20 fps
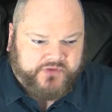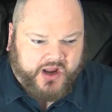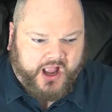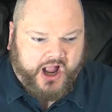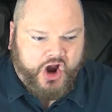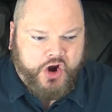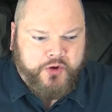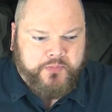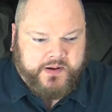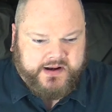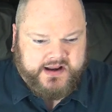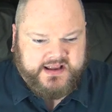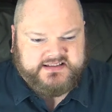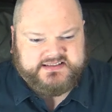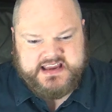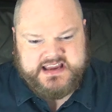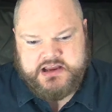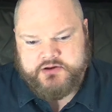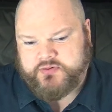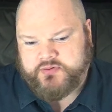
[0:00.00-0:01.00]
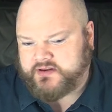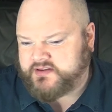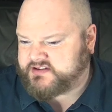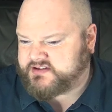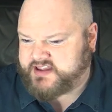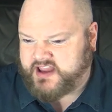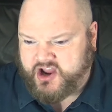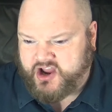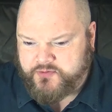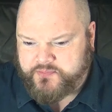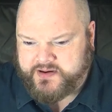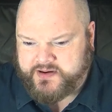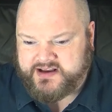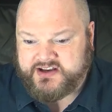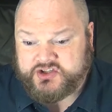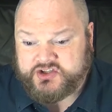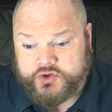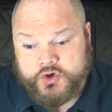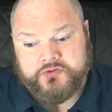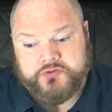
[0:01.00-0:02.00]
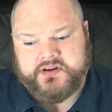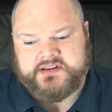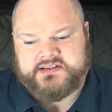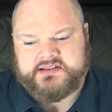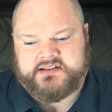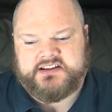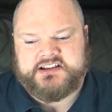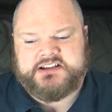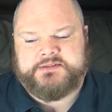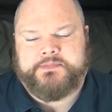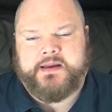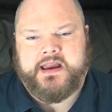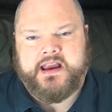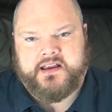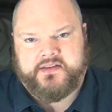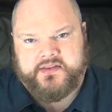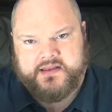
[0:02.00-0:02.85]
opening sequence, the opening story, so to speak,